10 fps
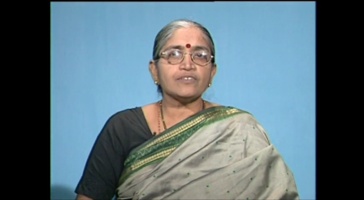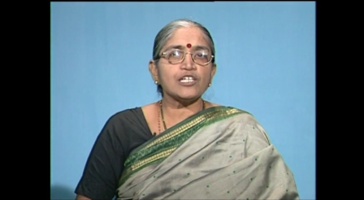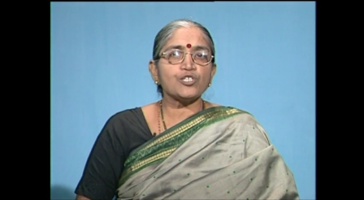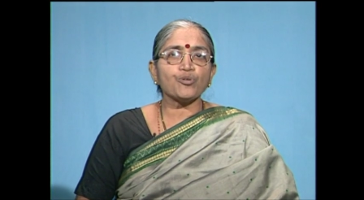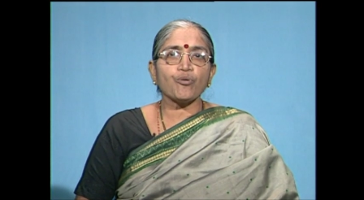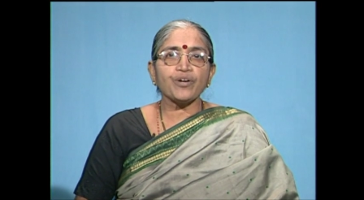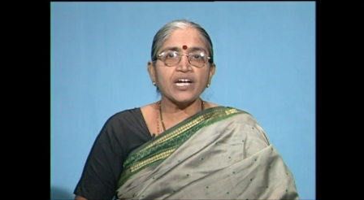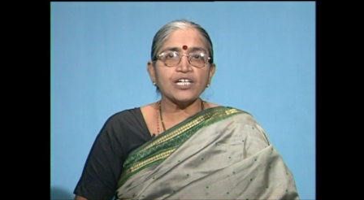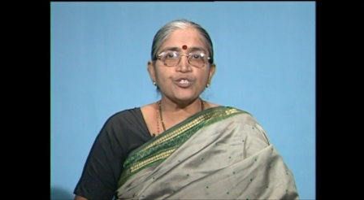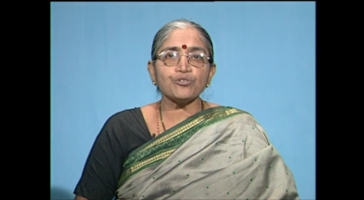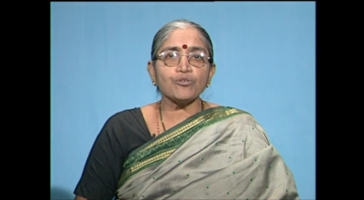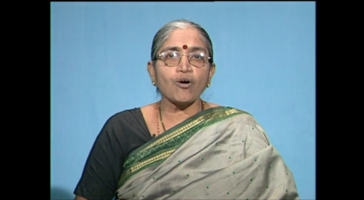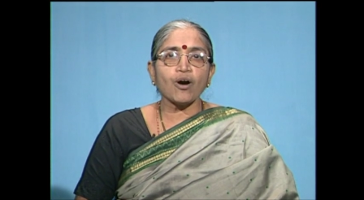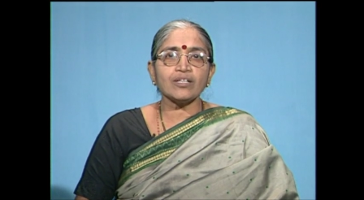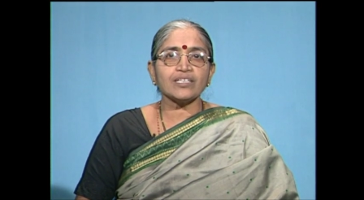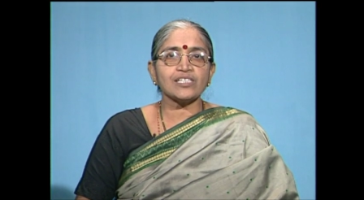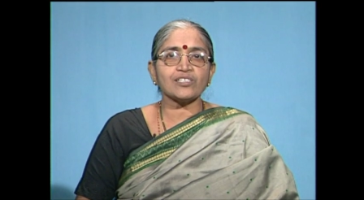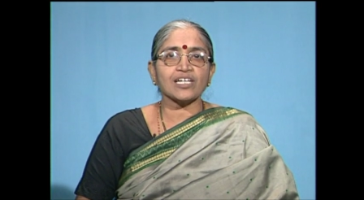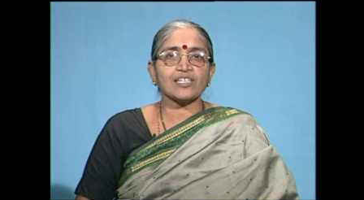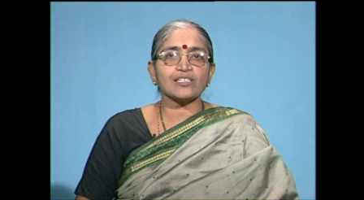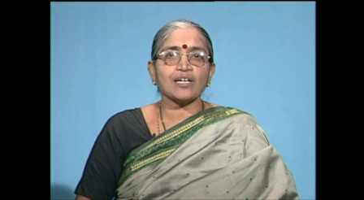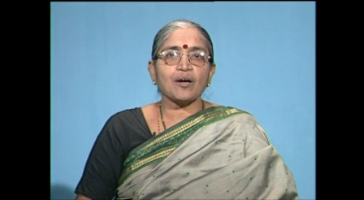there is no need to know all these things,